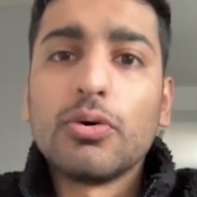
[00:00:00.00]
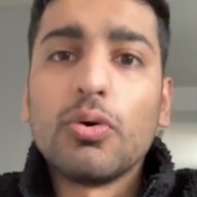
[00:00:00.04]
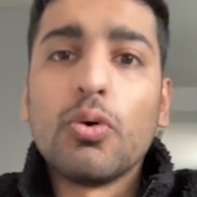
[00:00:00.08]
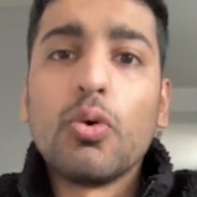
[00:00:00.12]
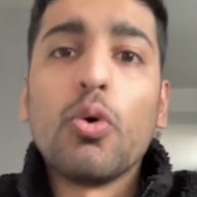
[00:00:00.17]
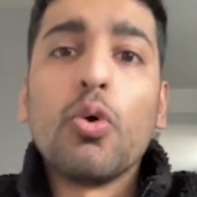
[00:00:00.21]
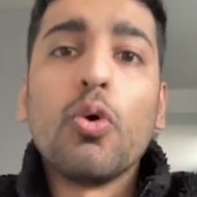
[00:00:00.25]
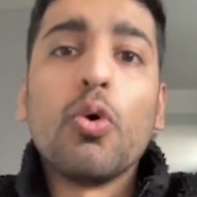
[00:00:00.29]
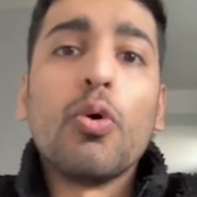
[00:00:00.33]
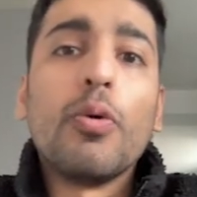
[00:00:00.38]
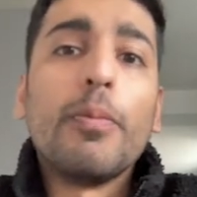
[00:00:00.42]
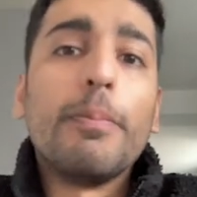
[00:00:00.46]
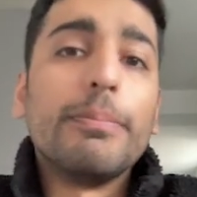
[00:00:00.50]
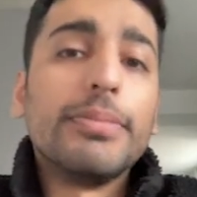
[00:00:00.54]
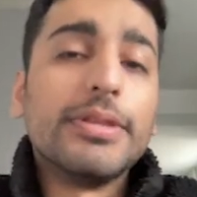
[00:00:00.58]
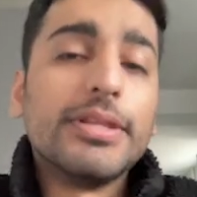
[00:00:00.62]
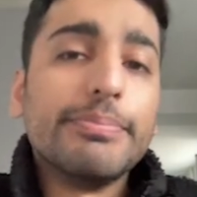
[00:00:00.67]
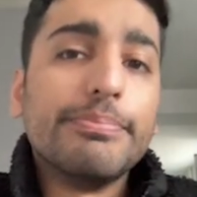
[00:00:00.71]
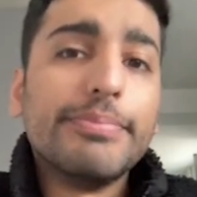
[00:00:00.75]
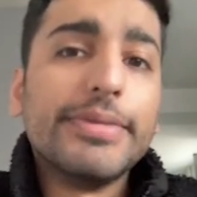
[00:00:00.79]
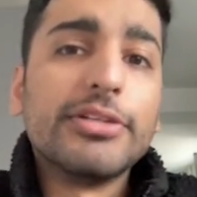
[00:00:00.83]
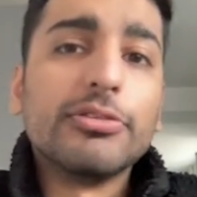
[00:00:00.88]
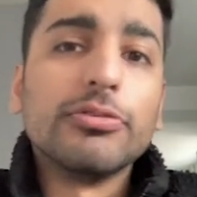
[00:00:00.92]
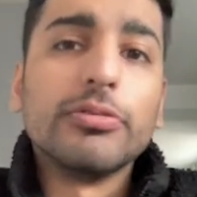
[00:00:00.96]
or the
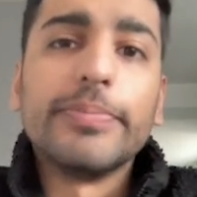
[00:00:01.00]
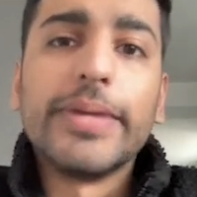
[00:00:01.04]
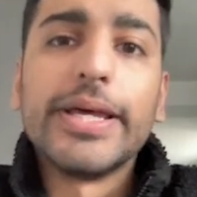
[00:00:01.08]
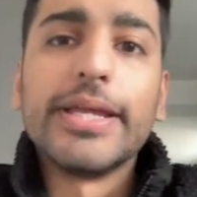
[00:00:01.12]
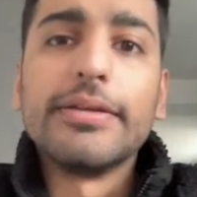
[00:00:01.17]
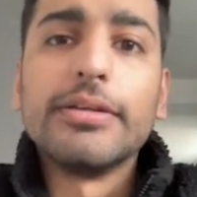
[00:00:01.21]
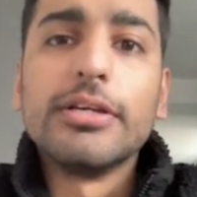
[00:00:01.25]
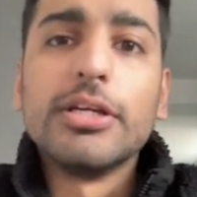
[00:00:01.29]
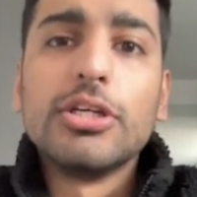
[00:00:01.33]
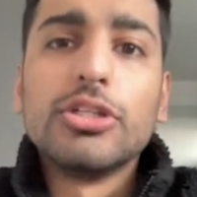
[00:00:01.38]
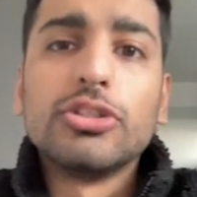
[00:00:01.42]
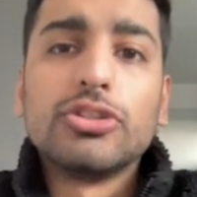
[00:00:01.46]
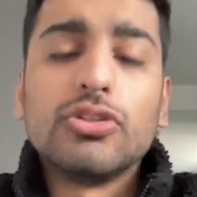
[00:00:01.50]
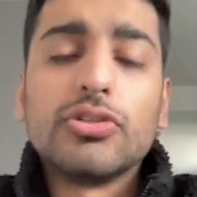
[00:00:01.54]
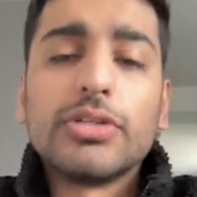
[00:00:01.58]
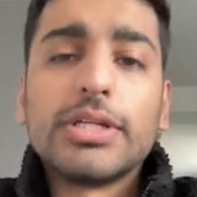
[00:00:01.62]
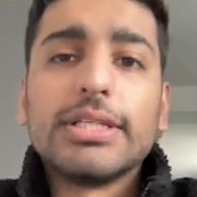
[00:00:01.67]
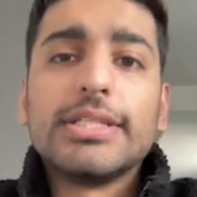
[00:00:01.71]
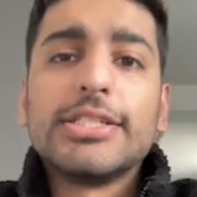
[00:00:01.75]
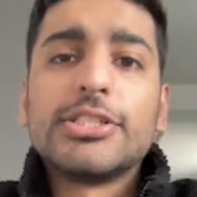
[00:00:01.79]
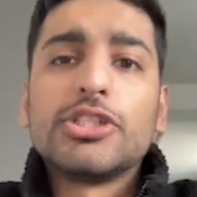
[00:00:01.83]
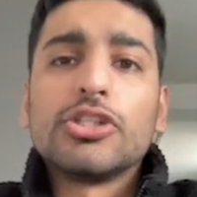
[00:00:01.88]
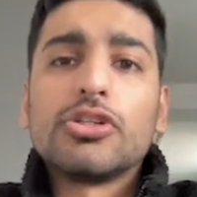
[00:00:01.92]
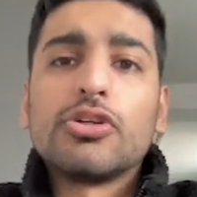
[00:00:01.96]
middlemen. So you can
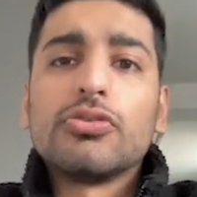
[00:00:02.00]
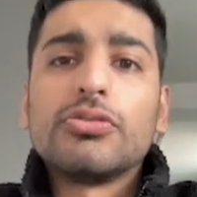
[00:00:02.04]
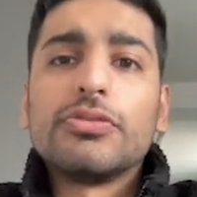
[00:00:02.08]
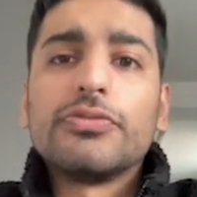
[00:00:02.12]
literally go to